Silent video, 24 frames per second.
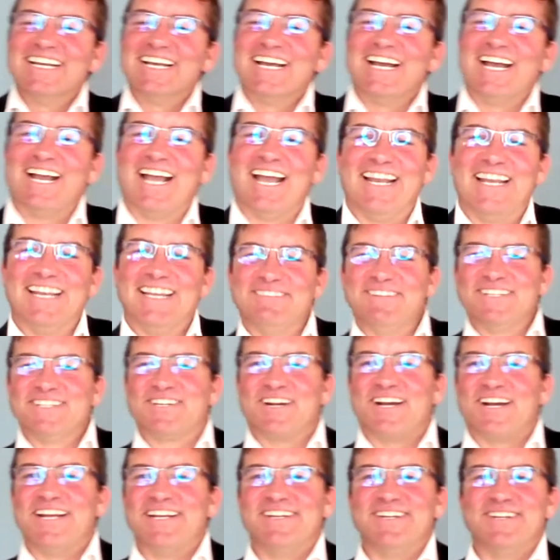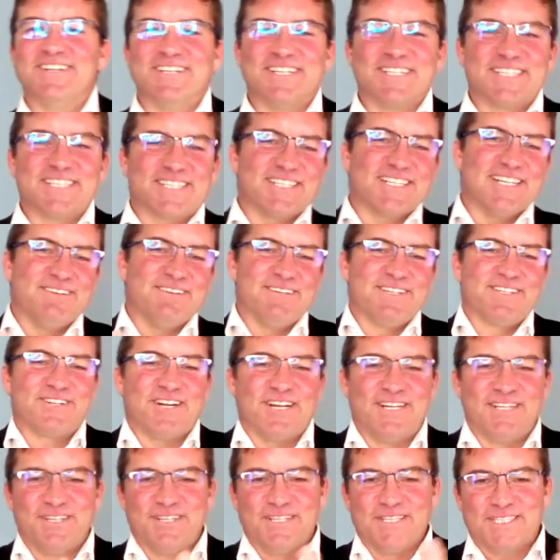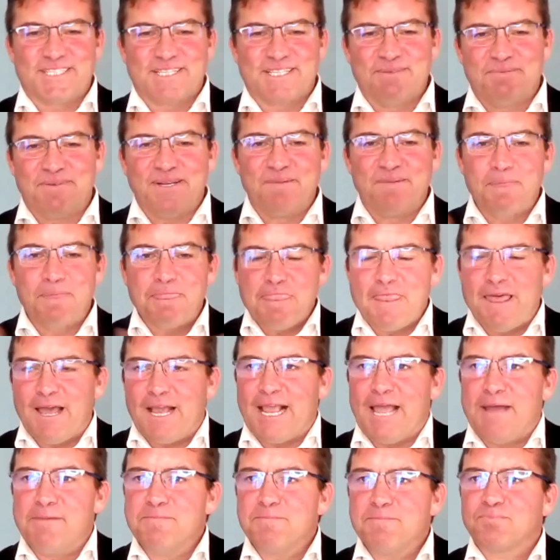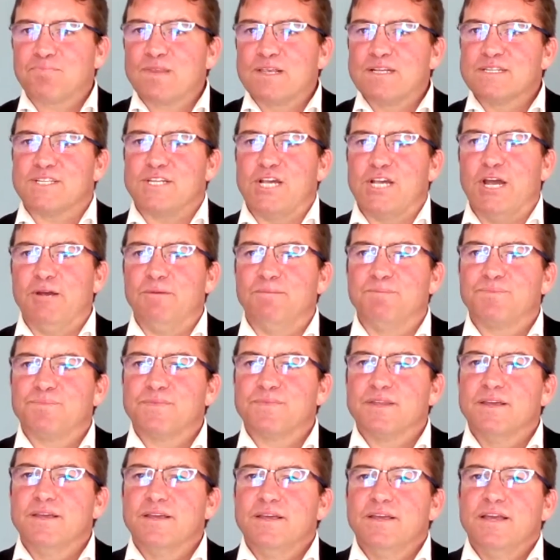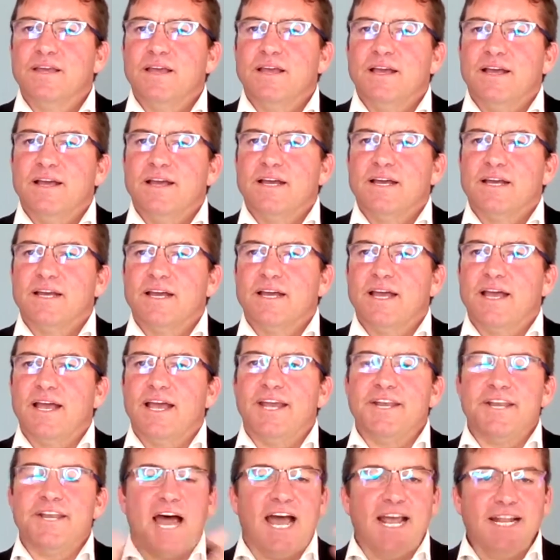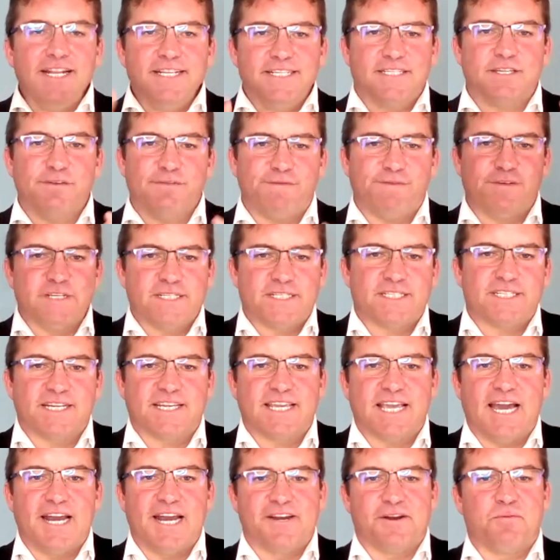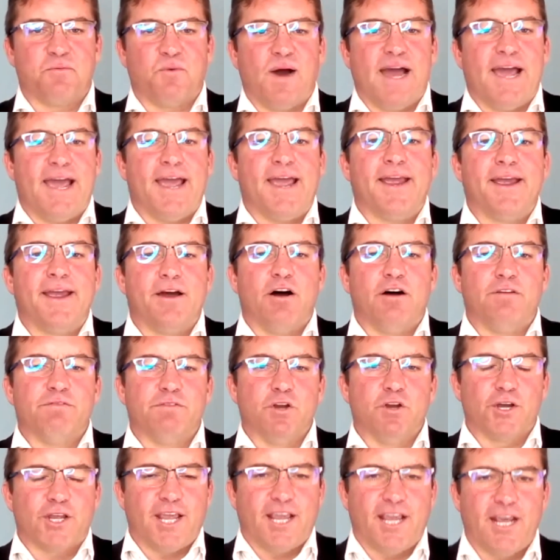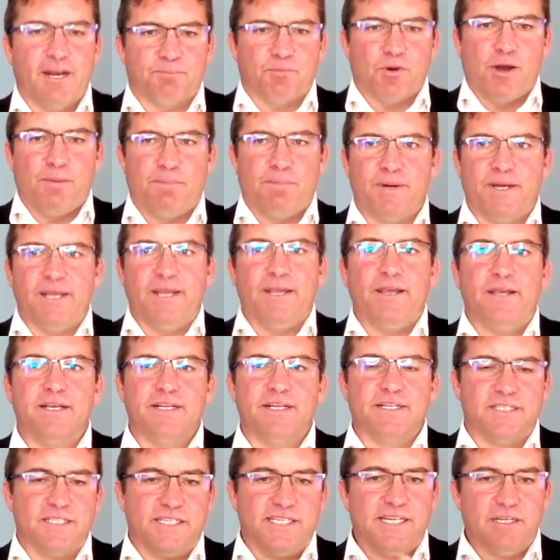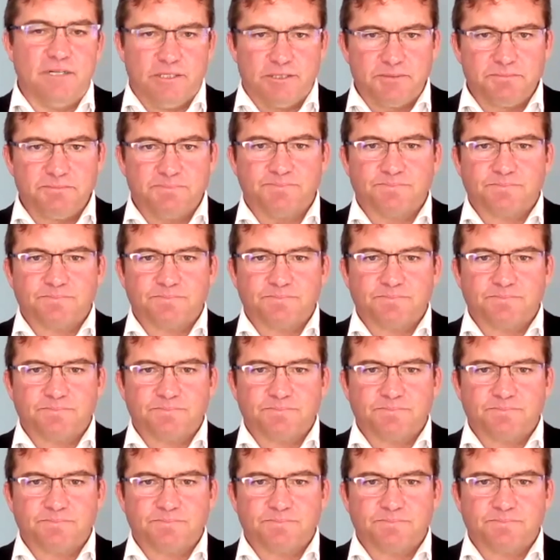Okay, let me try and do this. Let me try and do this simply. Okay, so an unsophisticated way of looking at property is yield.